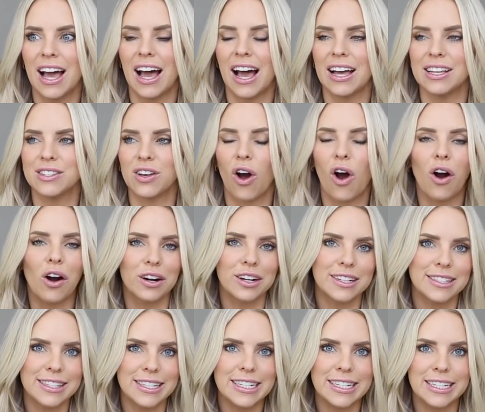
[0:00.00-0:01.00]
as hard
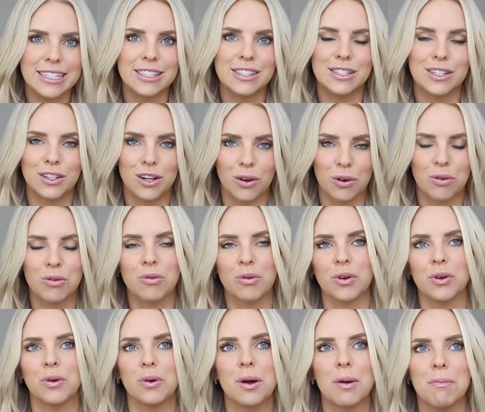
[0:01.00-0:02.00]
as it is to go
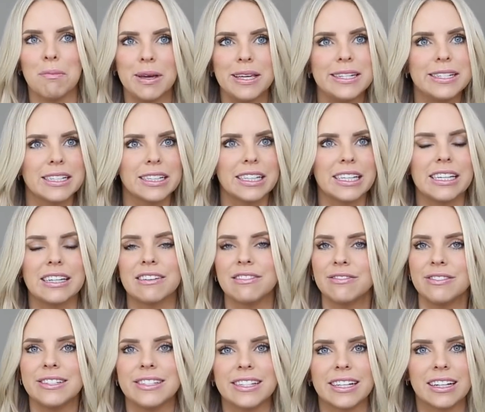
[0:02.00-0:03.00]
through mentally,
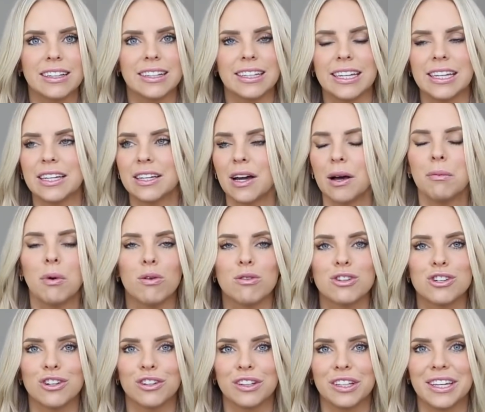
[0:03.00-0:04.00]
physically,
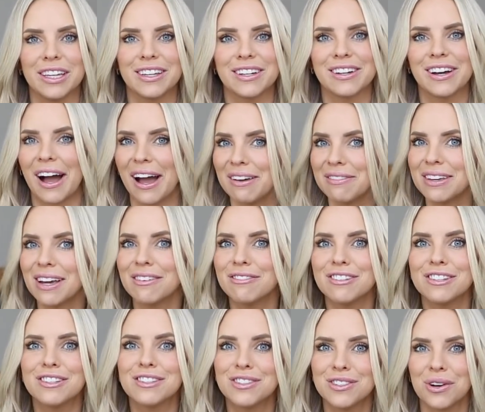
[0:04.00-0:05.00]
emotionally, IVF
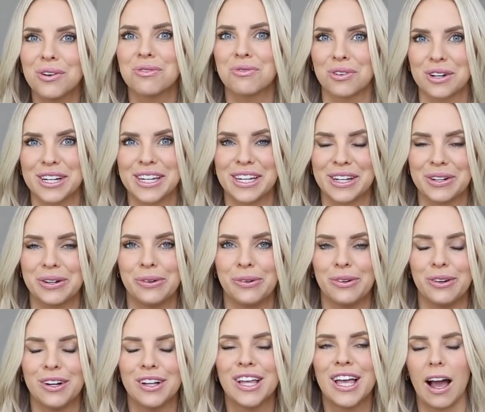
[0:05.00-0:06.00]
is so freaking
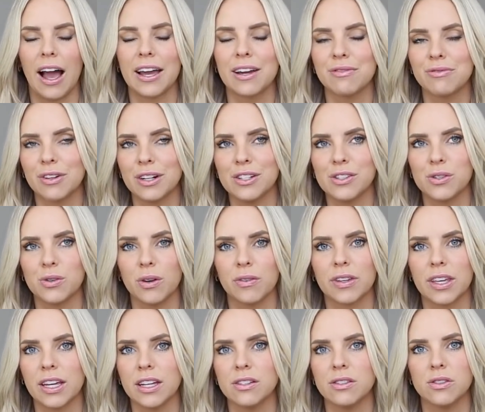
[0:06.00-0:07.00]
cool. I have friends who have
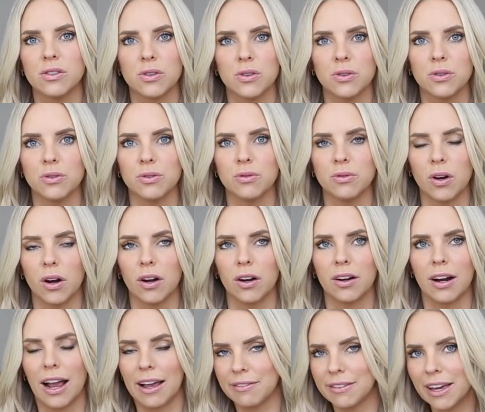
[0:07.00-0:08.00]
kids who
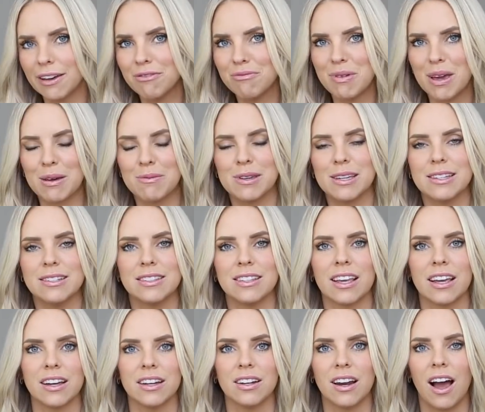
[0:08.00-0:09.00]
are IVF babies
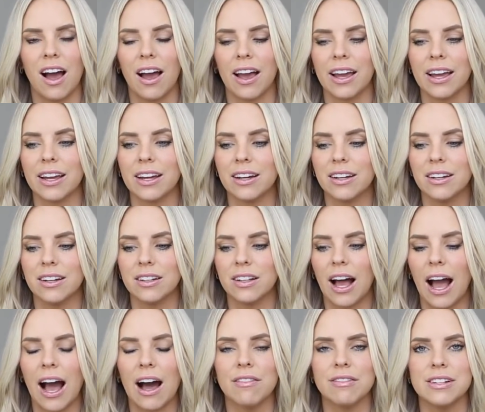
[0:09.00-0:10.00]
and I
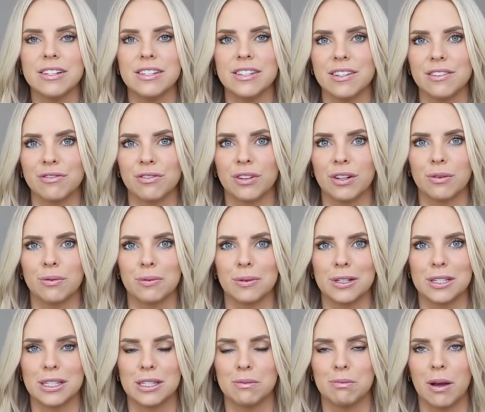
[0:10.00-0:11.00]
have a different
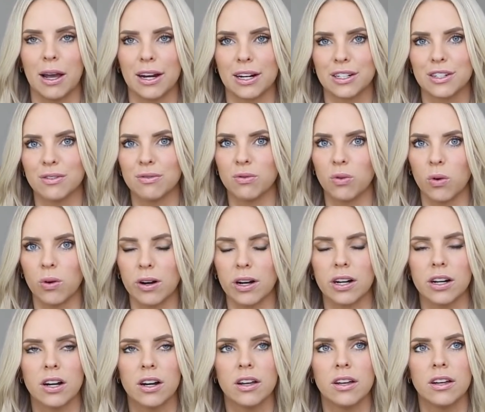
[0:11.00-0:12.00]
respect for